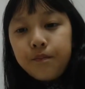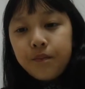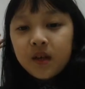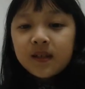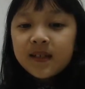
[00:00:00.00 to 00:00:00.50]

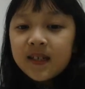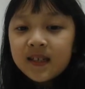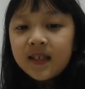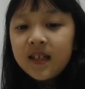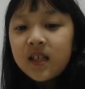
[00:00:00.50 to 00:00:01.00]

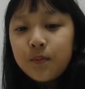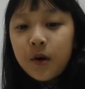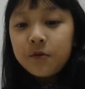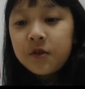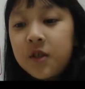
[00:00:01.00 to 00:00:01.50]
putting these
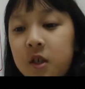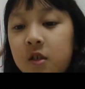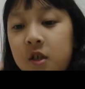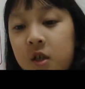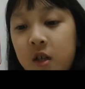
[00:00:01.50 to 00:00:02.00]

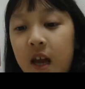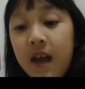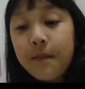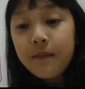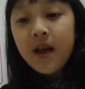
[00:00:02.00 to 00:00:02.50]
posters
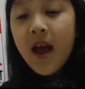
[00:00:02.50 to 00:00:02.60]
today.